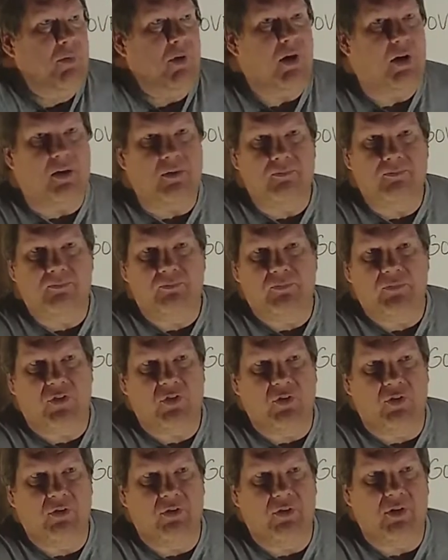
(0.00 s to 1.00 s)
But
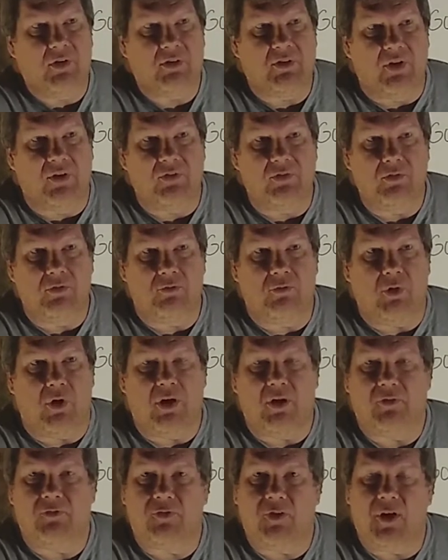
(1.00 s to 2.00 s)
certainly doesn't
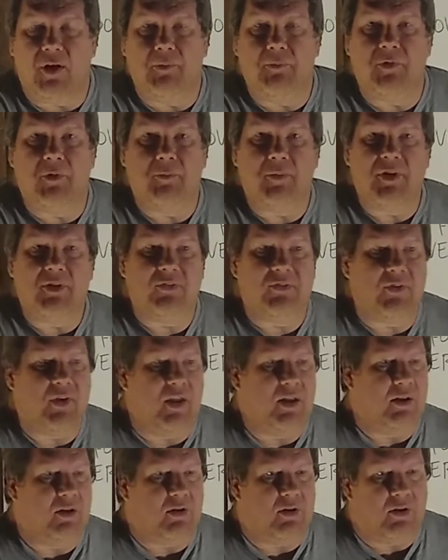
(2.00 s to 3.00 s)
qualify him to be
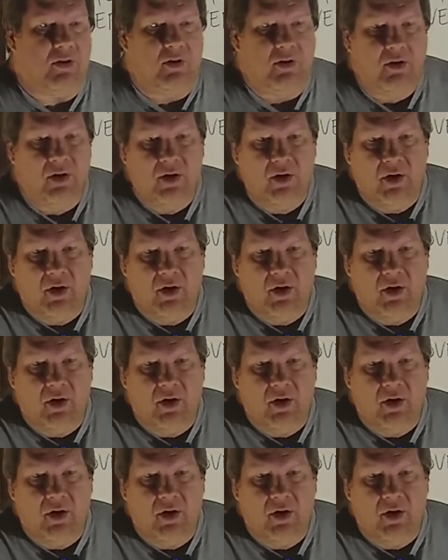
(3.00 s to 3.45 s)
senator.